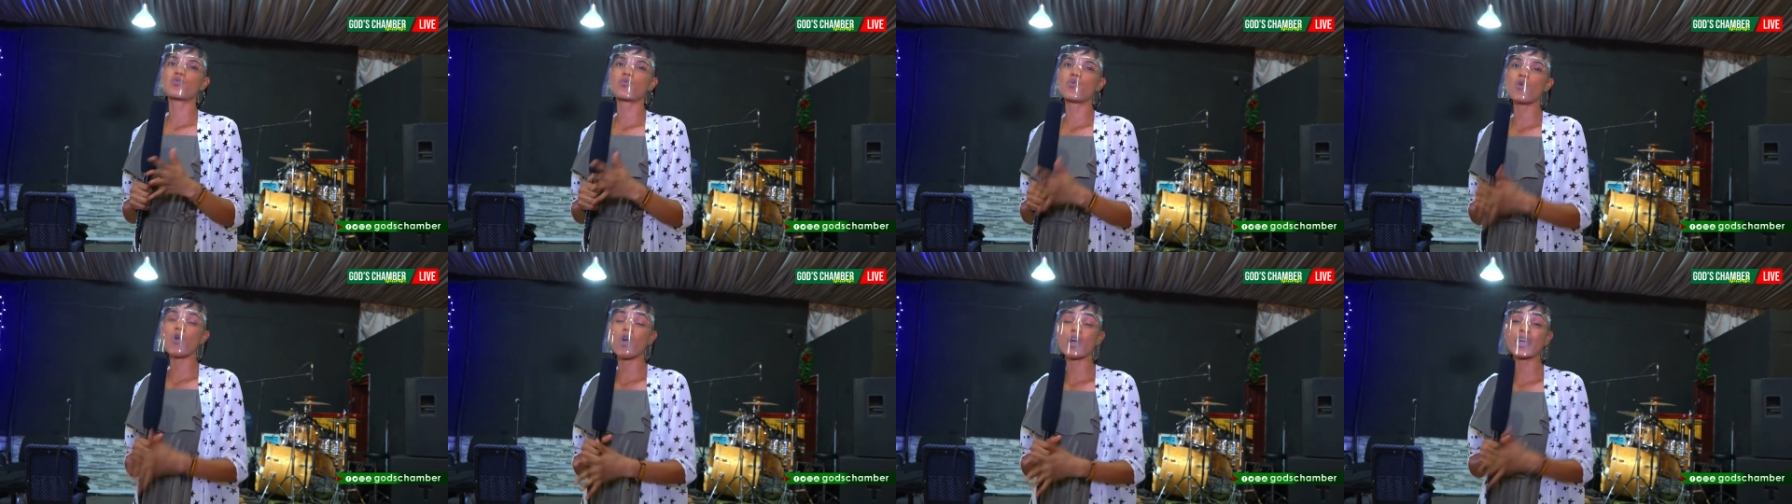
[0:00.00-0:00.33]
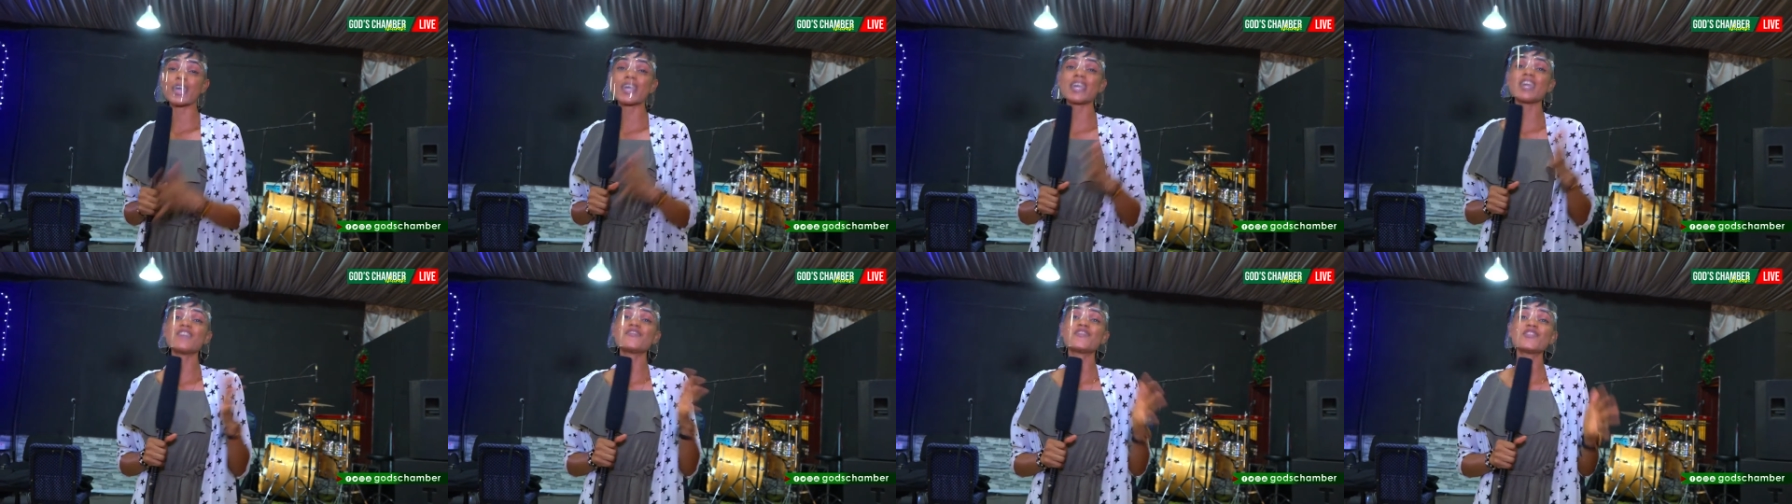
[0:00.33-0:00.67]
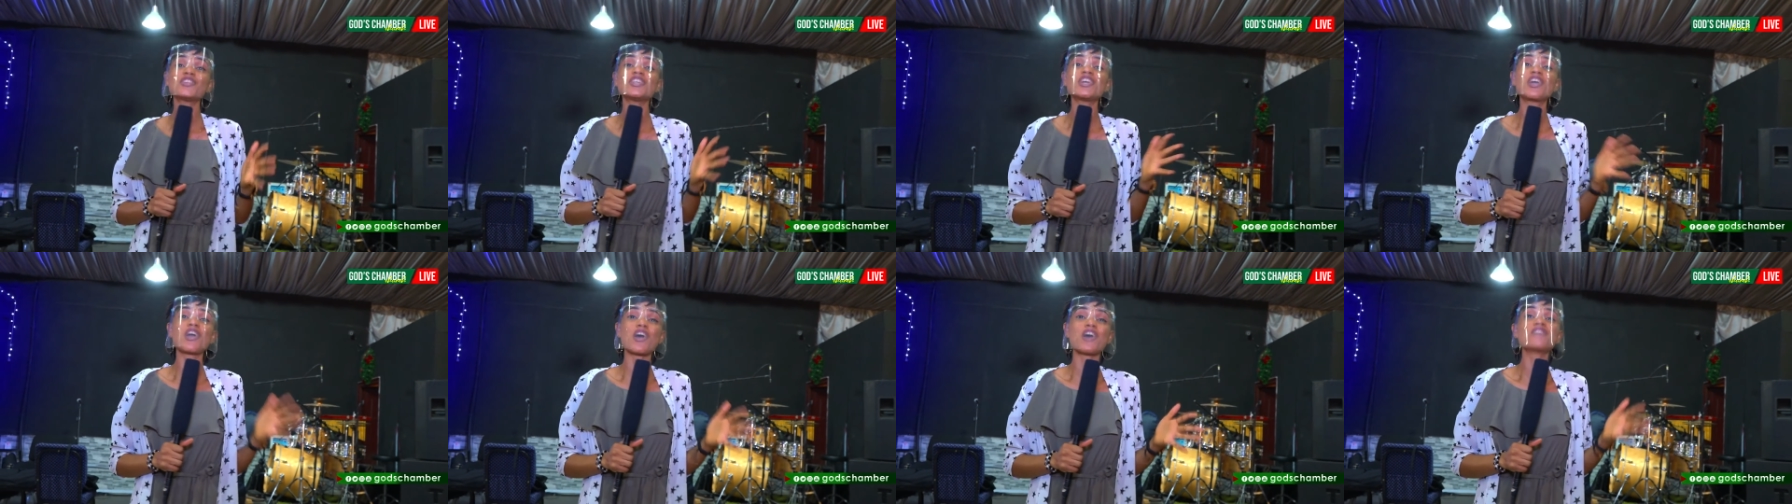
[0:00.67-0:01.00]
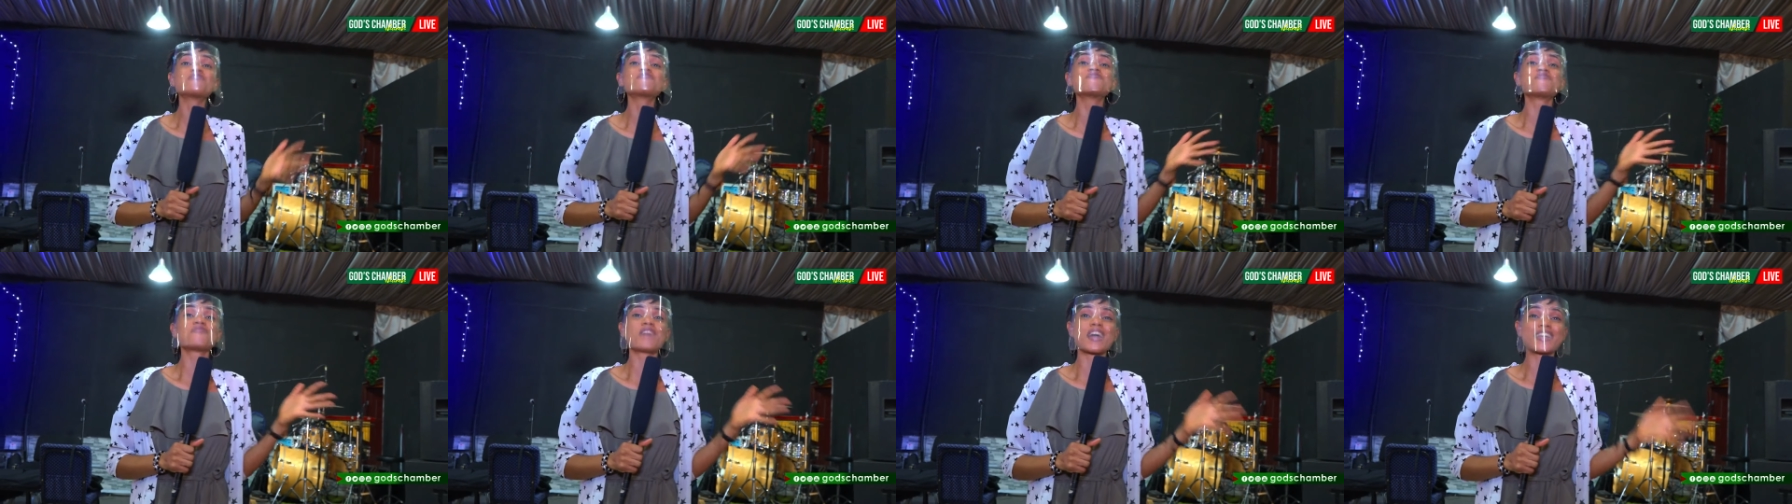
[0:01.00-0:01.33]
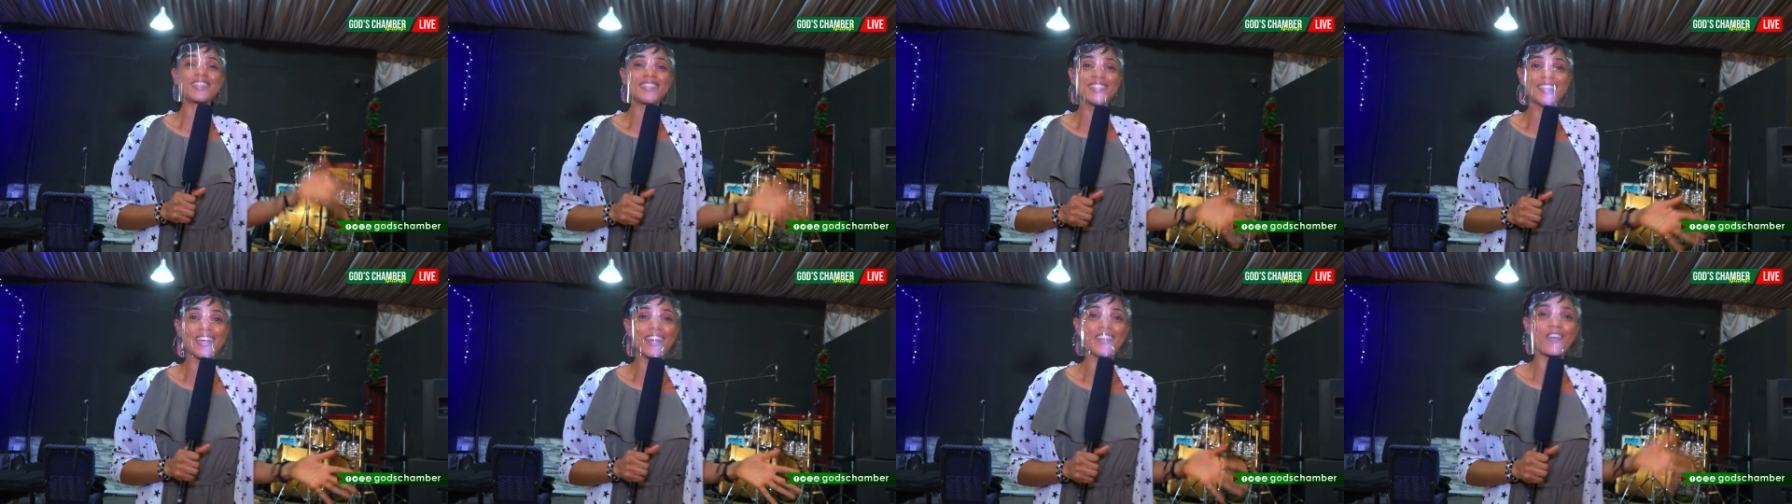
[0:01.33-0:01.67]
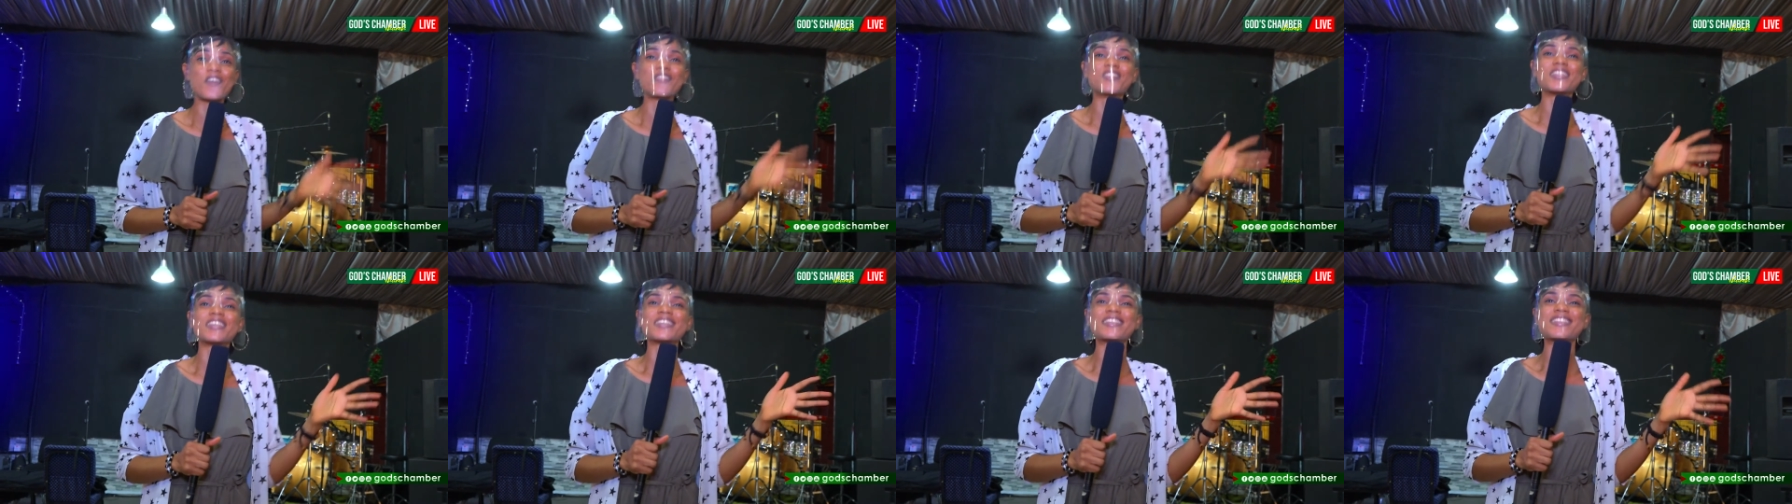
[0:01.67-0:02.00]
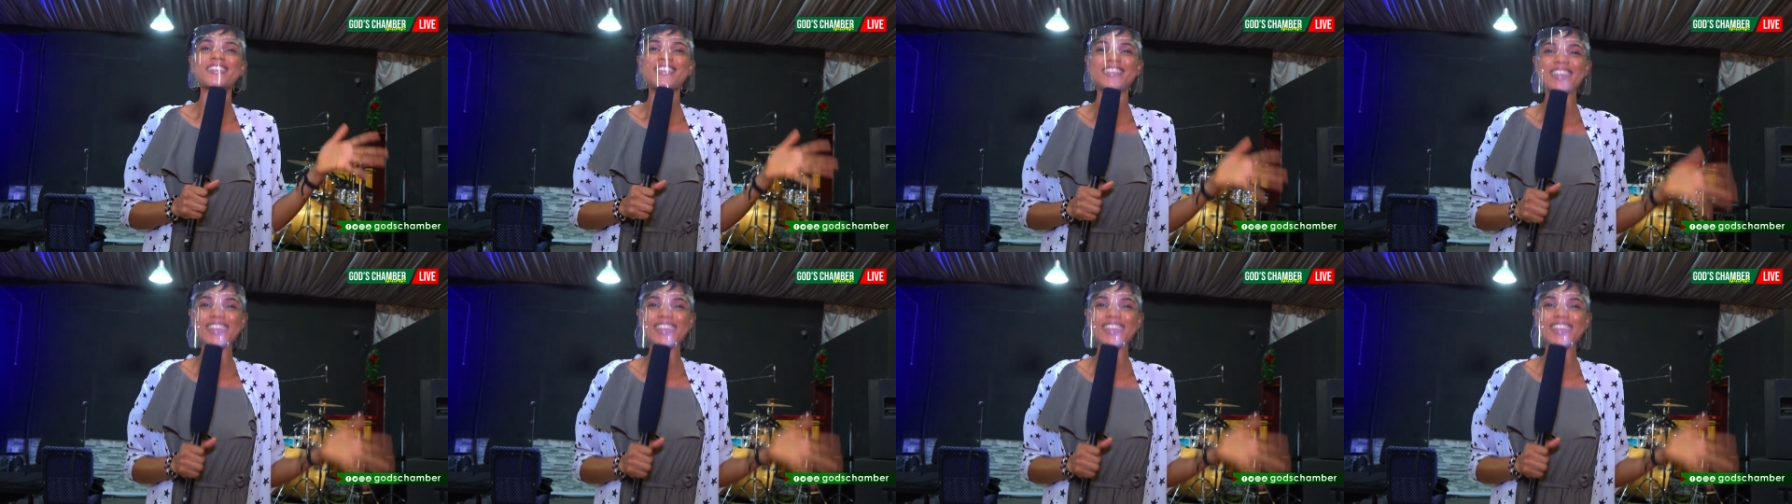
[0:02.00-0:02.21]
walk even god rested on the